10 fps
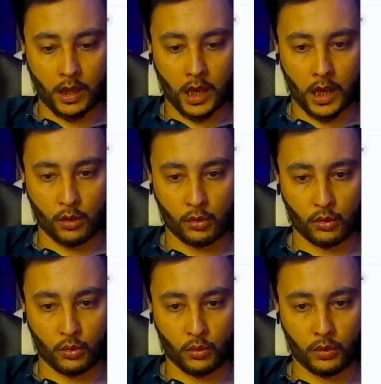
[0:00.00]
how
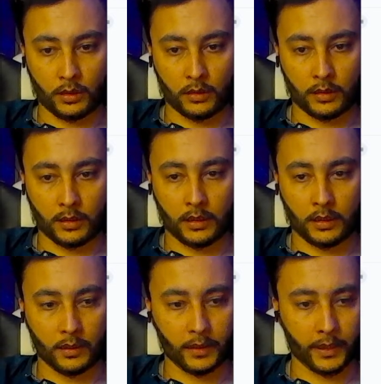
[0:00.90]
to
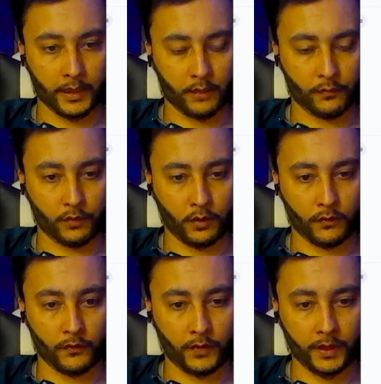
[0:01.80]
learn it for
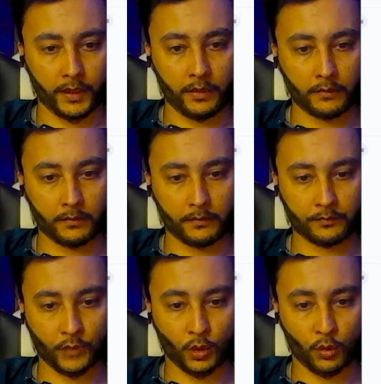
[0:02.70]
free,
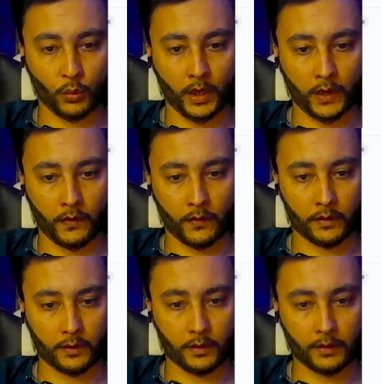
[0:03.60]
where
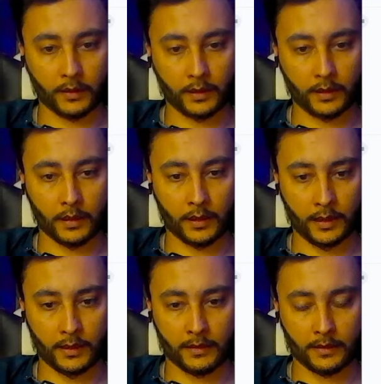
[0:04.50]

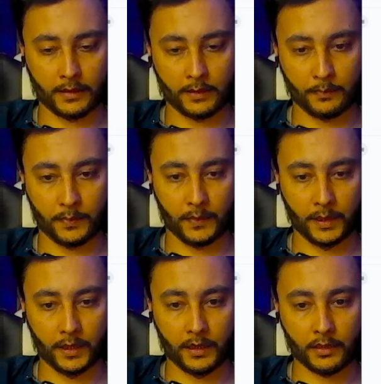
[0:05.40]
is the
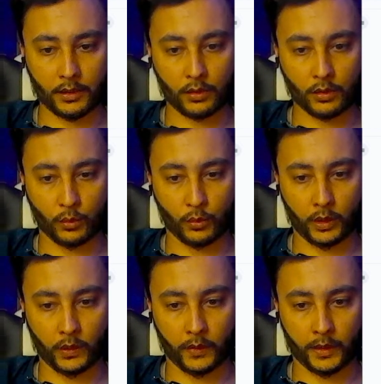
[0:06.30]
place
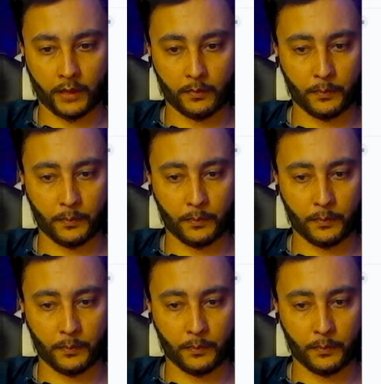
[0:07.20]
where it